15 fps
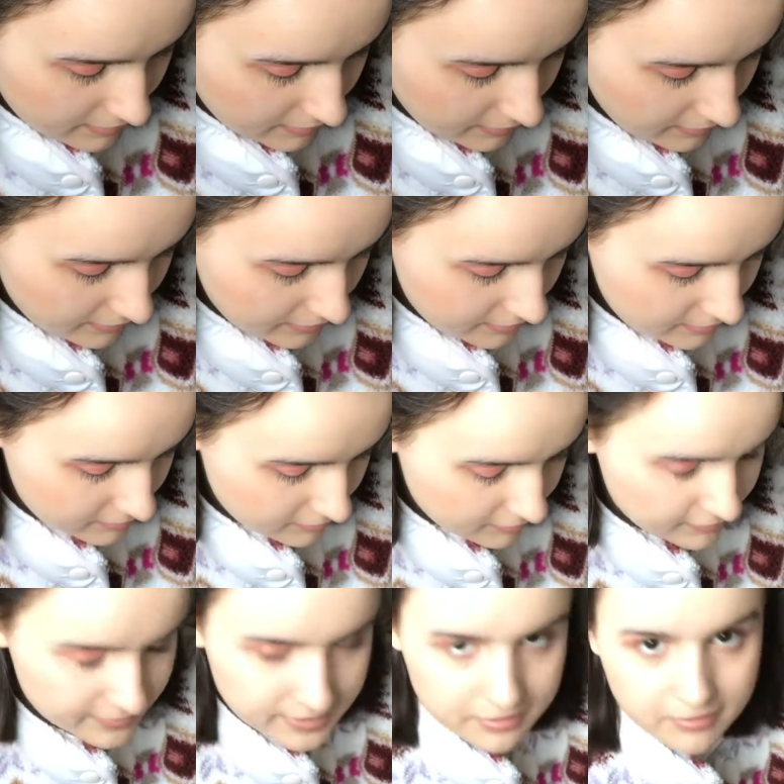And
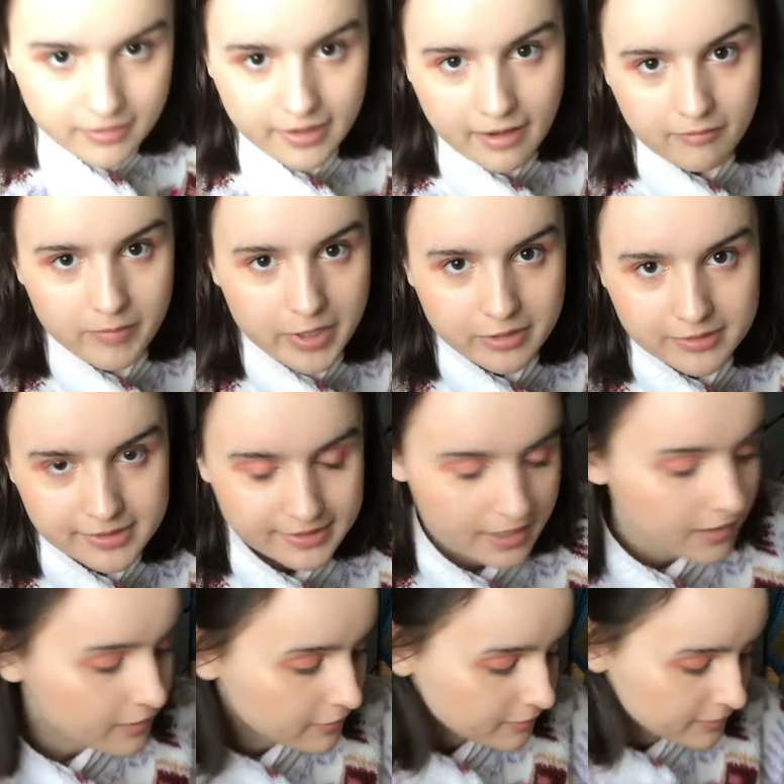also they have better
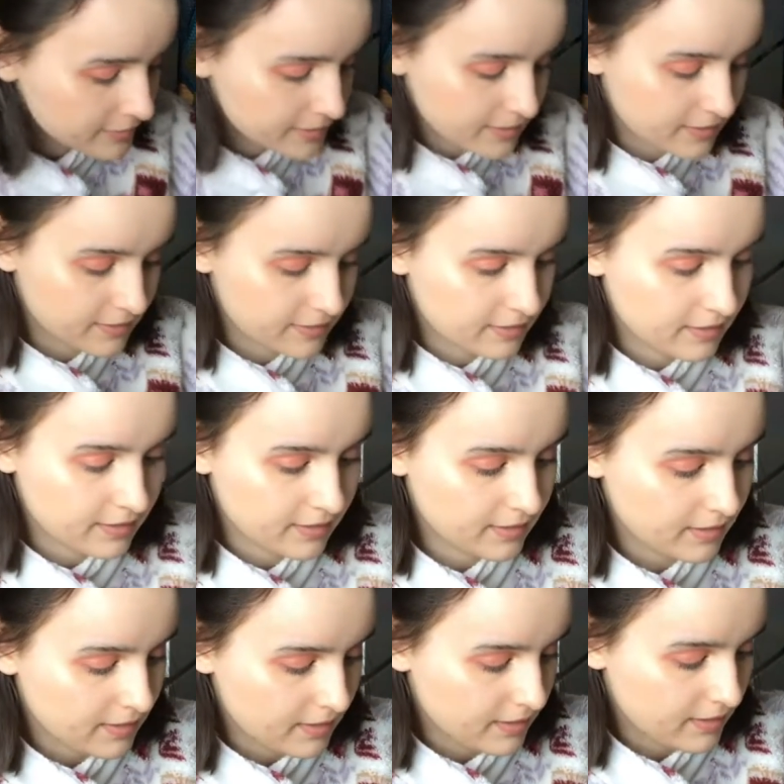sales.
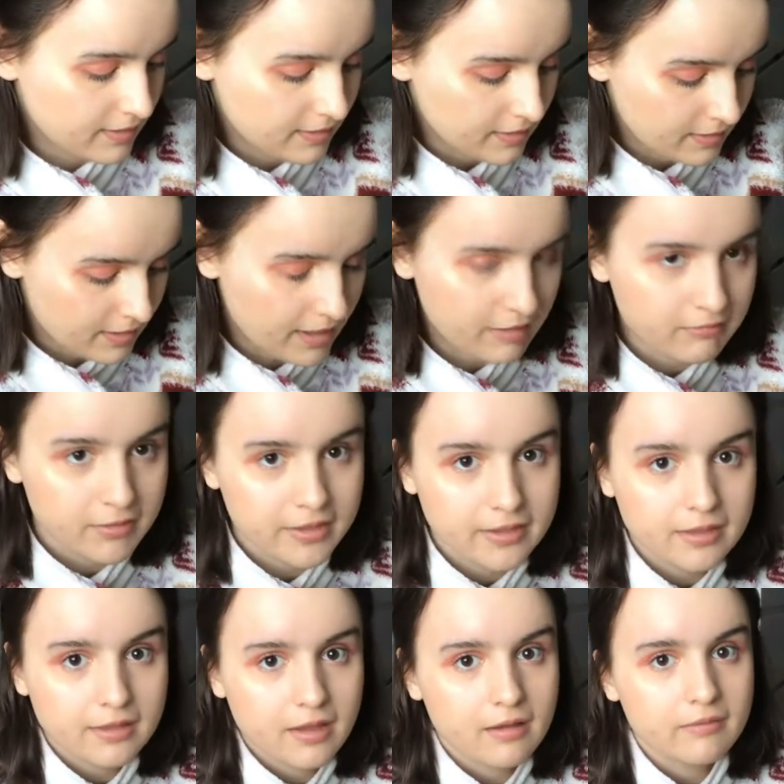I really
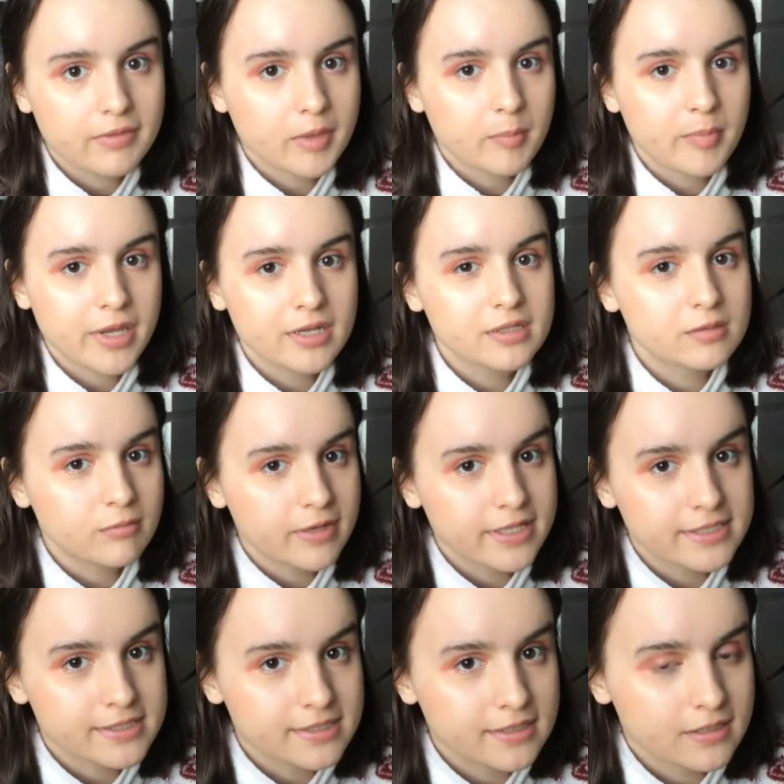love the Big
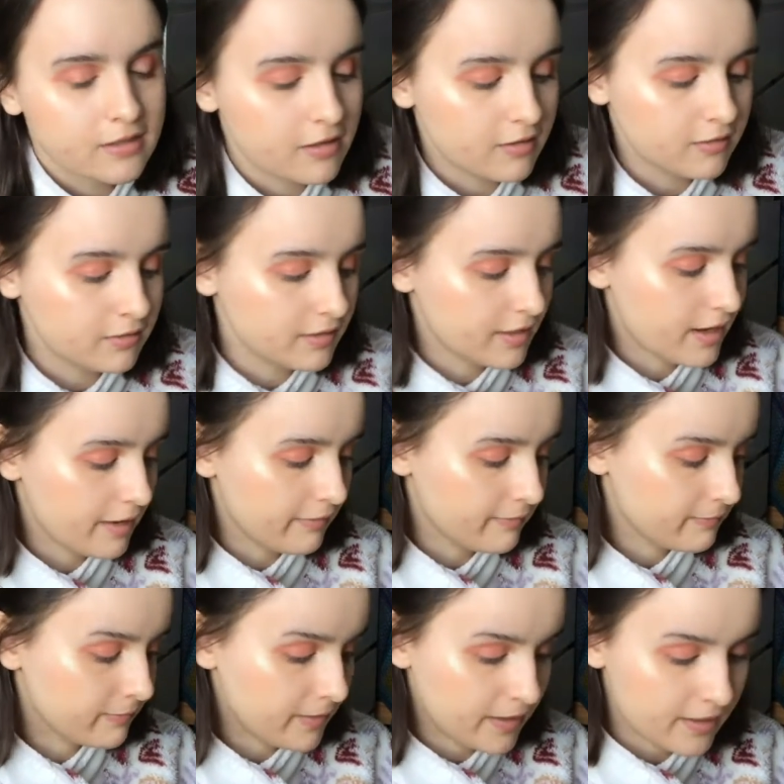Twist yarn. I
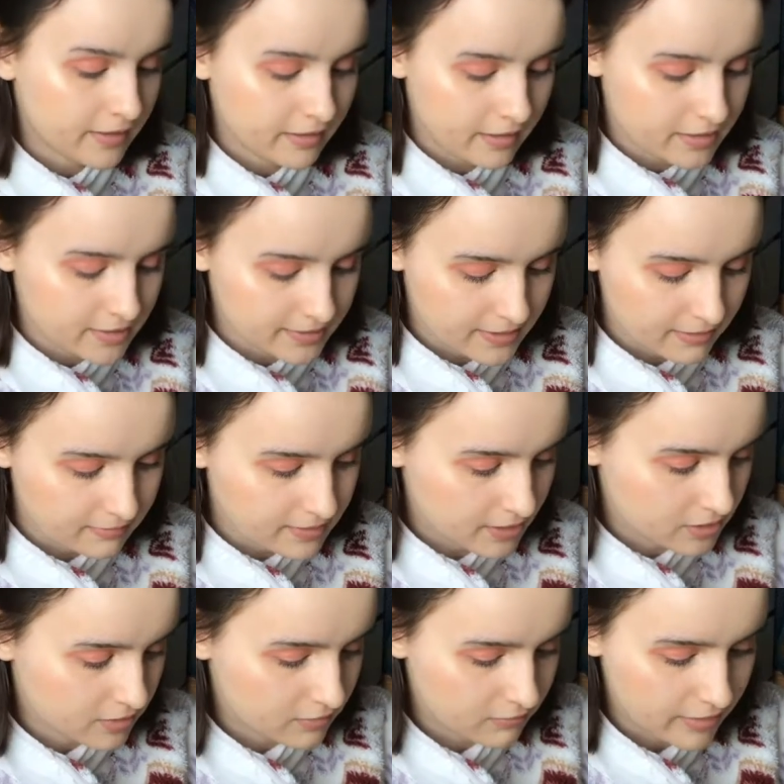think they just have
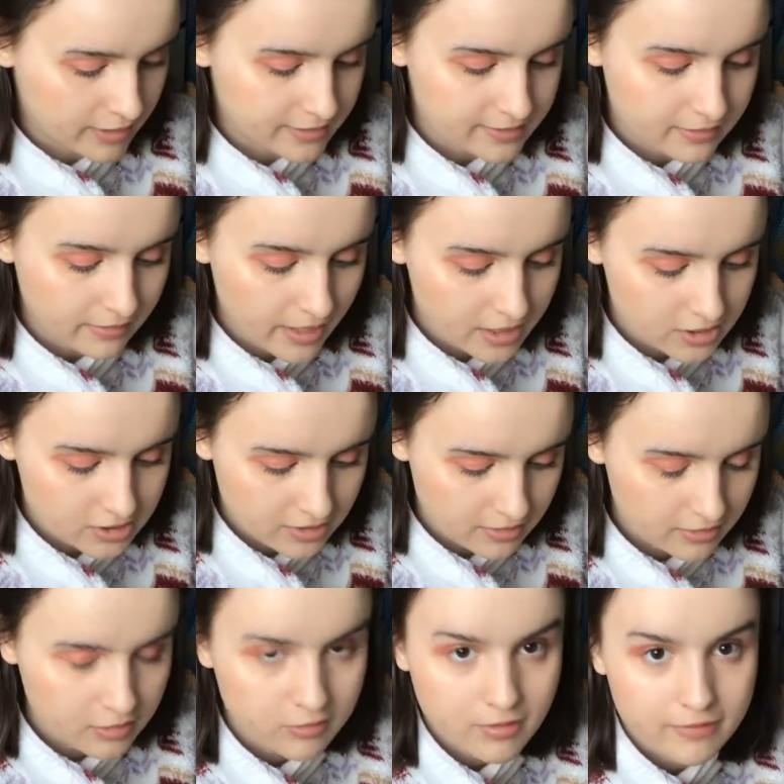such a great selection.
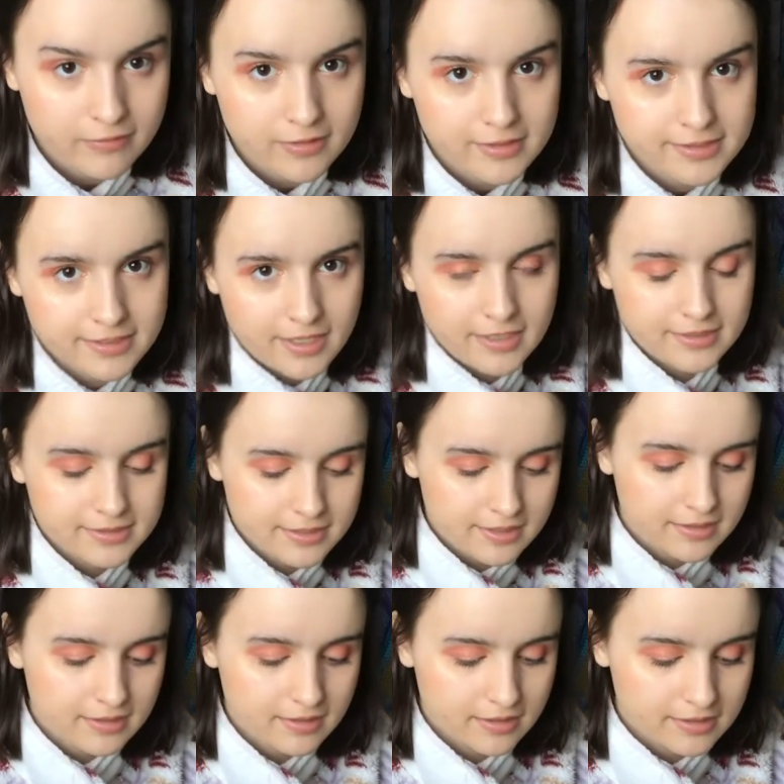Whoever designs
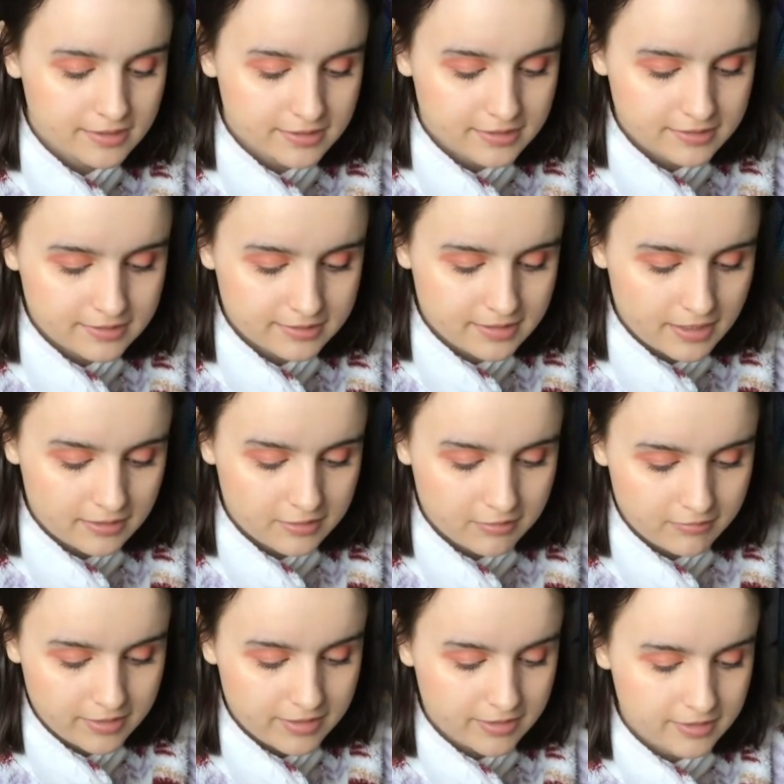it is
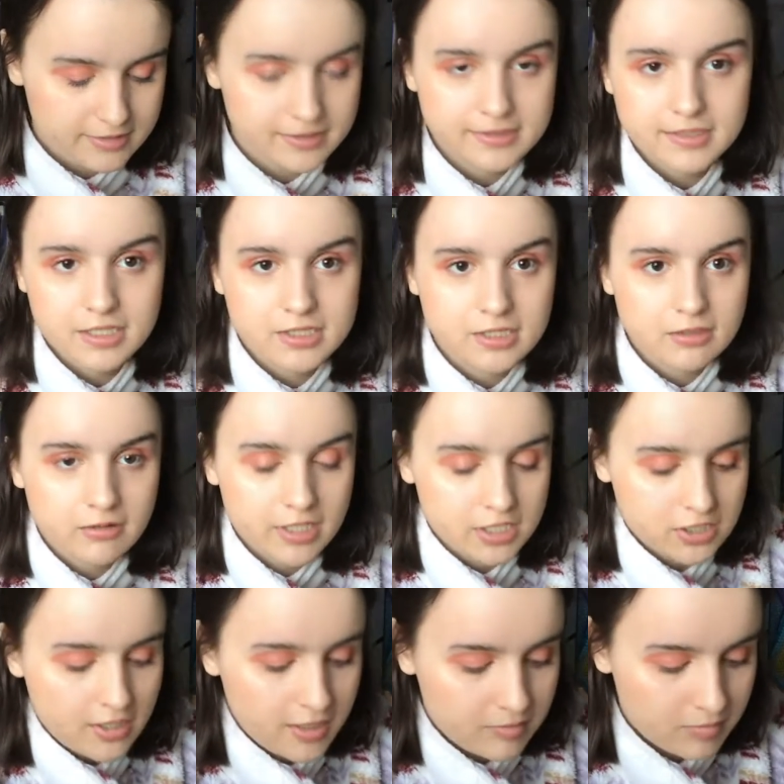doing such a great
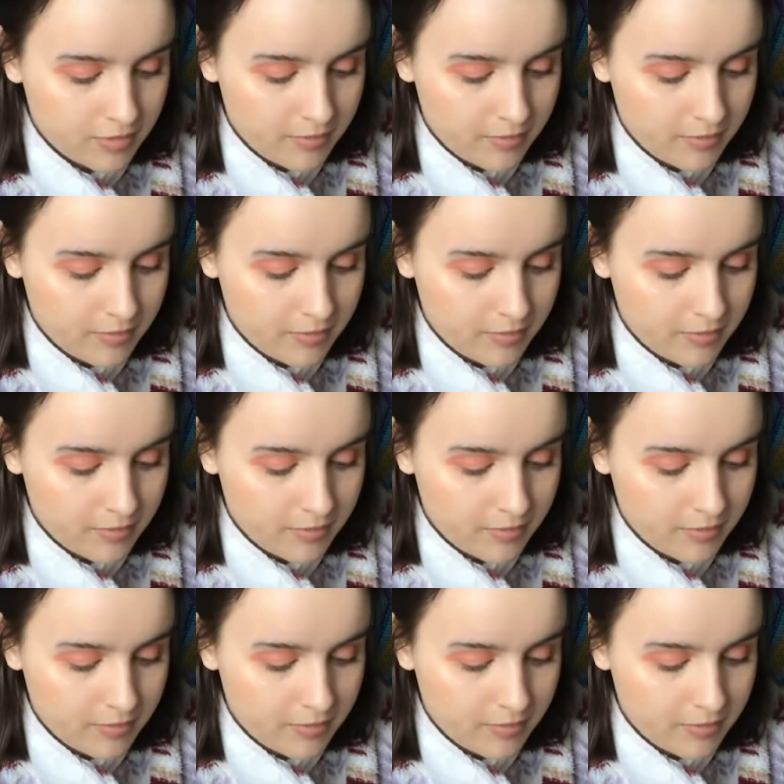job.